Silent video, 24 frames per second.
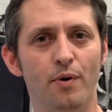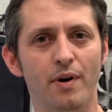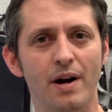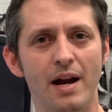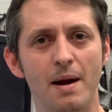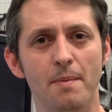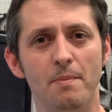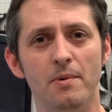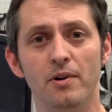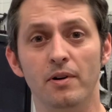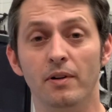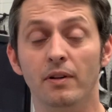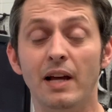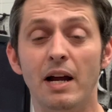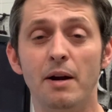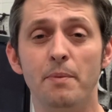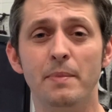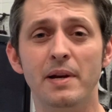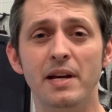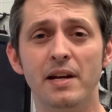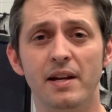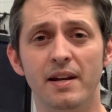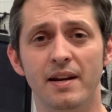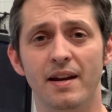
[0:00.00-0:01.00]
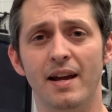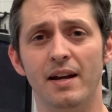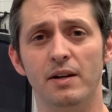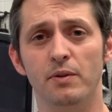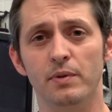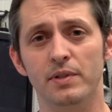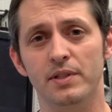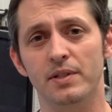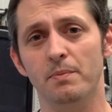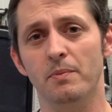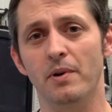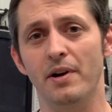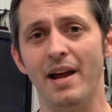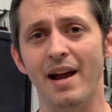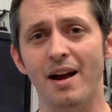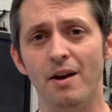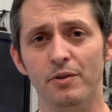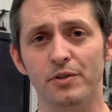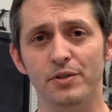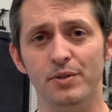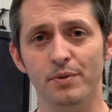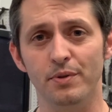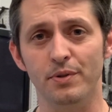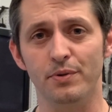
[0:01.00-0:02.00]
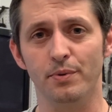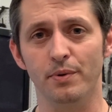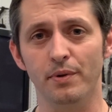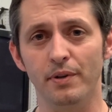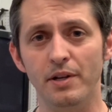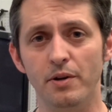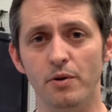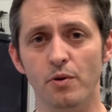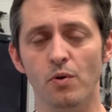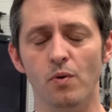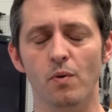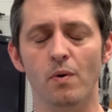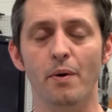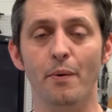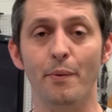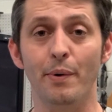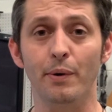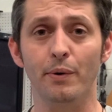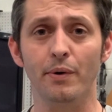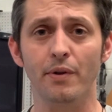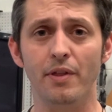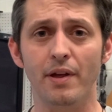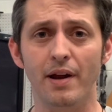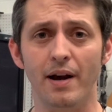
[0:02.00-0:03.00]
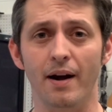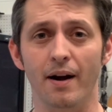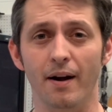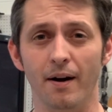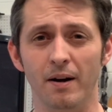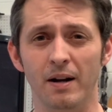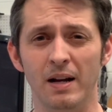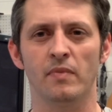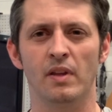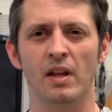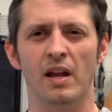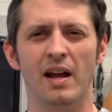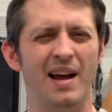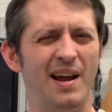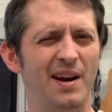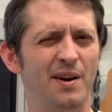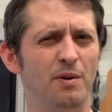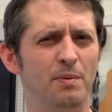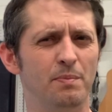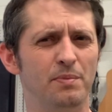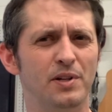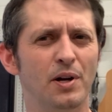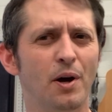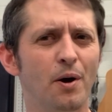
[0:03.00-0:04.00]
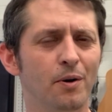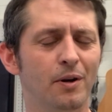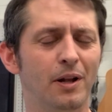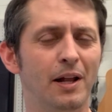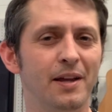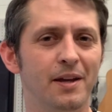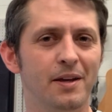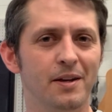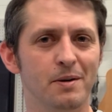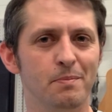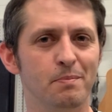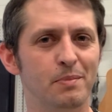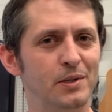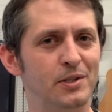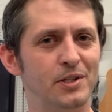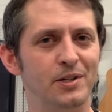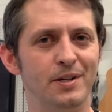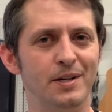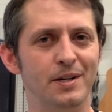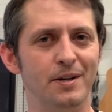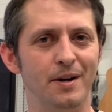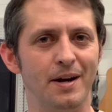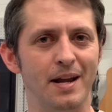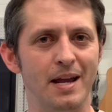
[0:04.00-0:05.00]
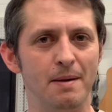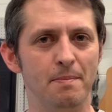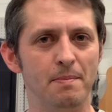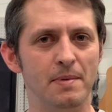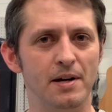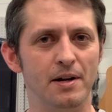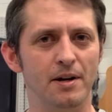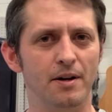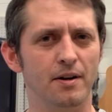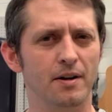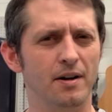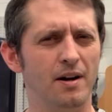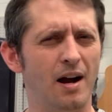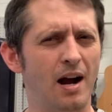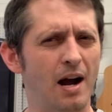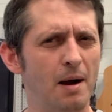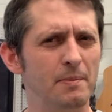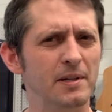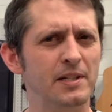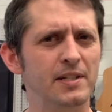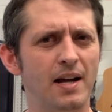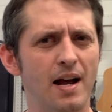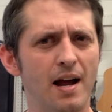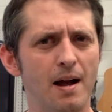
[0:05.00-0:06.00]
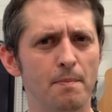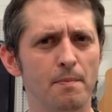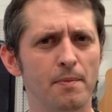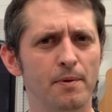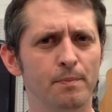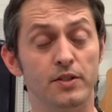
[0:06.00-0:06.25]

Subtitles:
Hammer allowed me to connect with someone else who was really cool while we were there. I know I'm totally gonna butcher your name here, Amitabh.